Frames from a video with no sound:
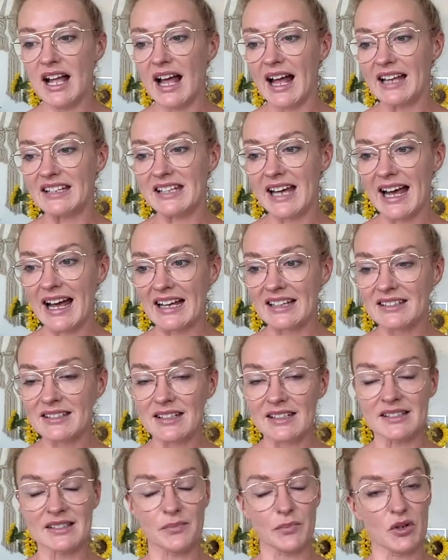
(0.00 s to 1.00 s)
And as
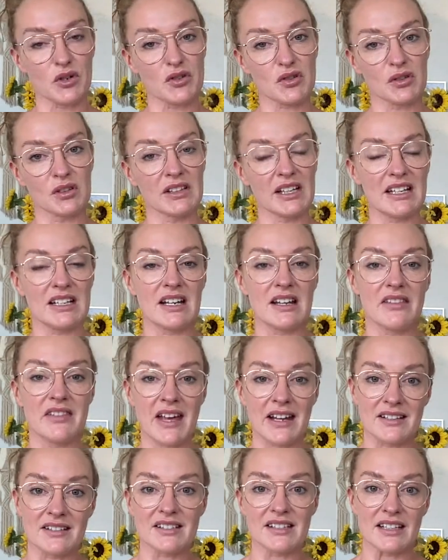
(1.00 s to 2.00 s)
a spiritual leader,
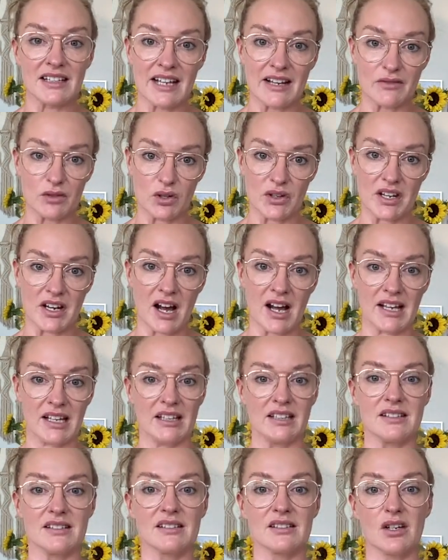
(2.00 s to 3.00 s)
that is the level that I
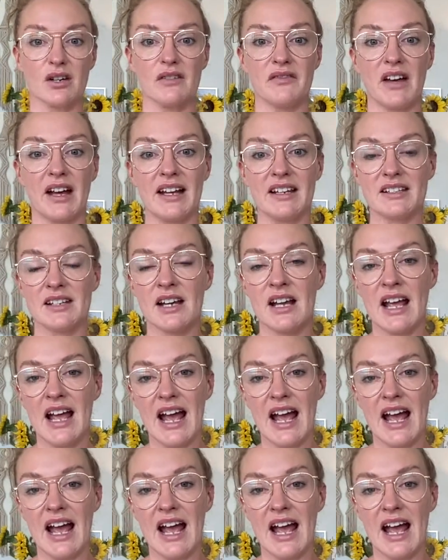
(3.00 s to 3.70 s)
can serve at.